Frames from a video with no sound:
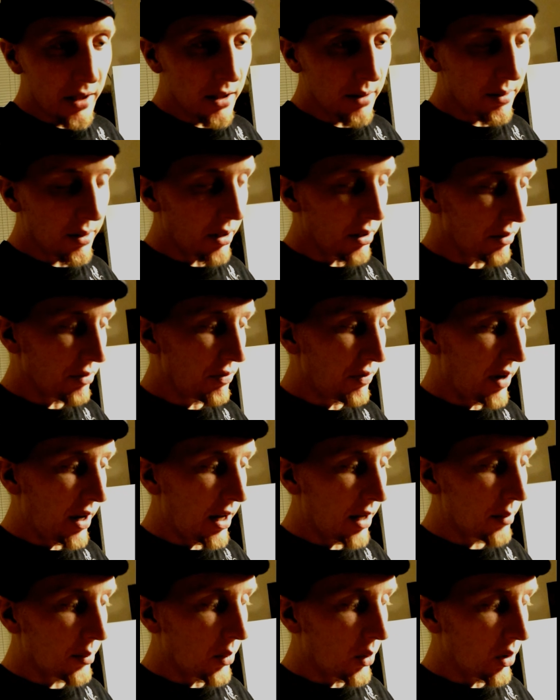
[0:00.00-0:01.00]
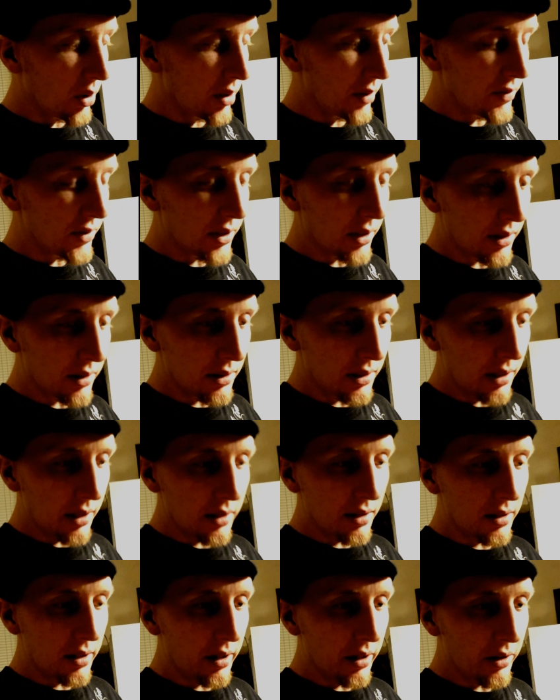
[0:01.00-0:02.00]
I'm not a fanboy of just
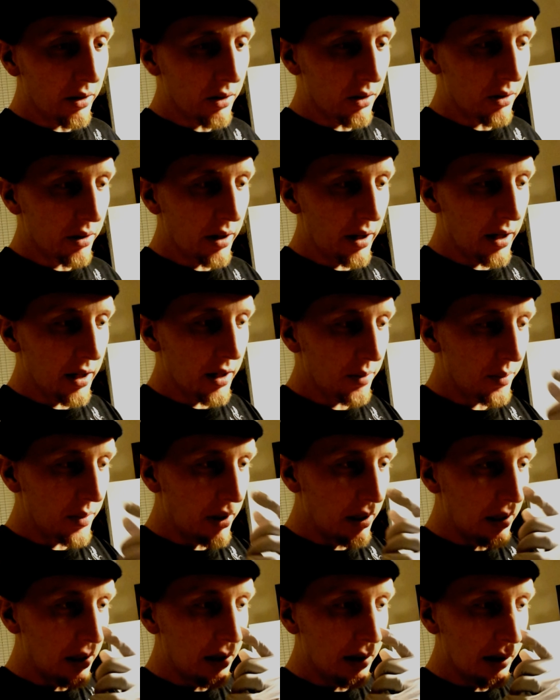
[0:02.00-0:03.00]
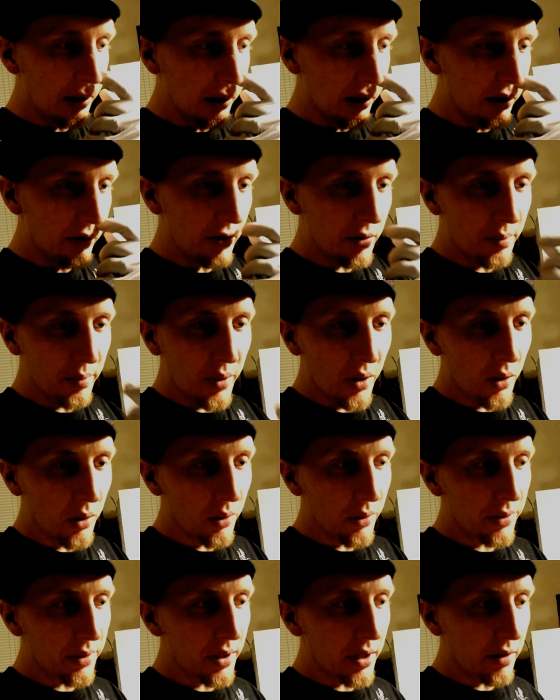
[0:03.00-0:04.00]
Intel or AMD. I love them
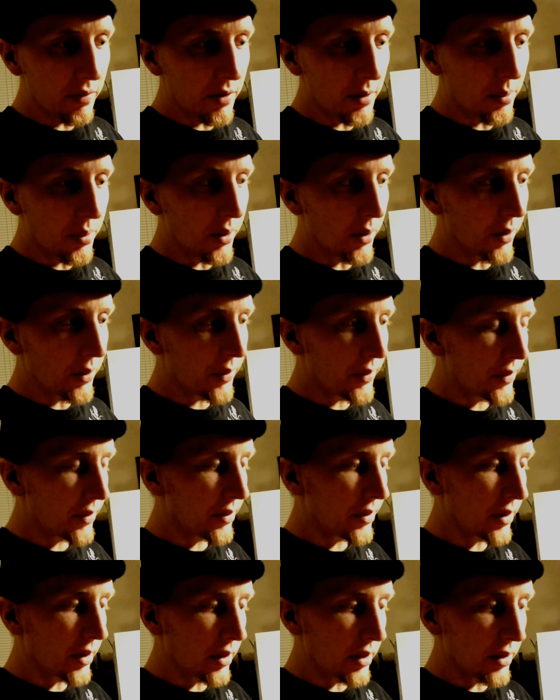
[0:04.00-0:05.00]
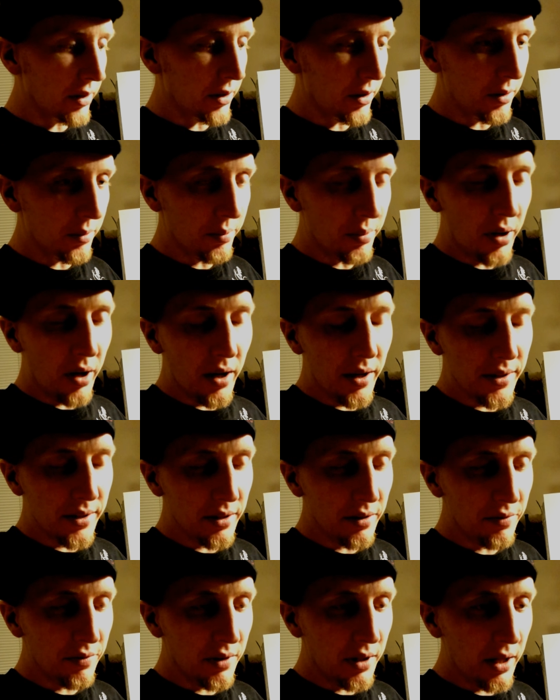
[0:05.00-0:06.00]
both. They have their
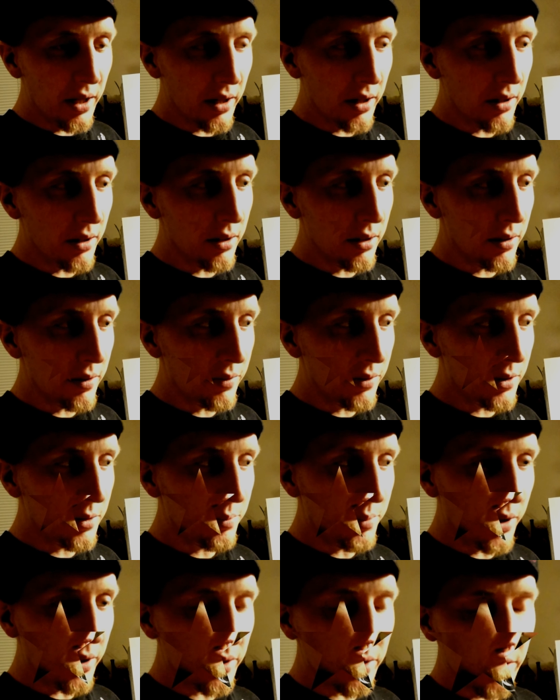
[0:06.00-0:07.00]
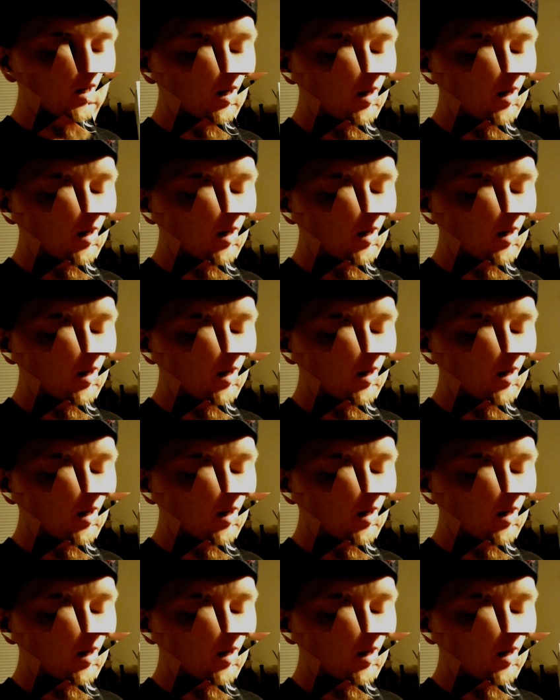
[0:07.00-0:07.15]
positive, negatives, especially